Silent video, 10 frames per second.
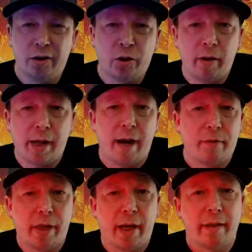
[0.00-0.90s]
Shortly
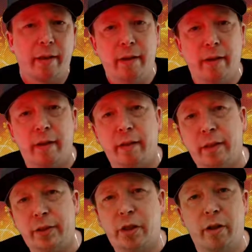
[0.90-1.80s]
after that, then
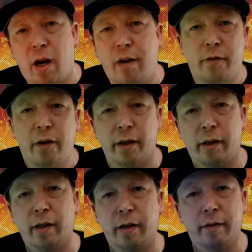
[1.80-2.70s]
they started offering
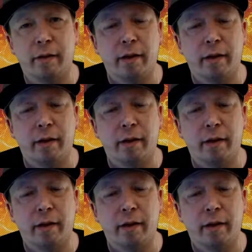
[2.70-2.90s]
the,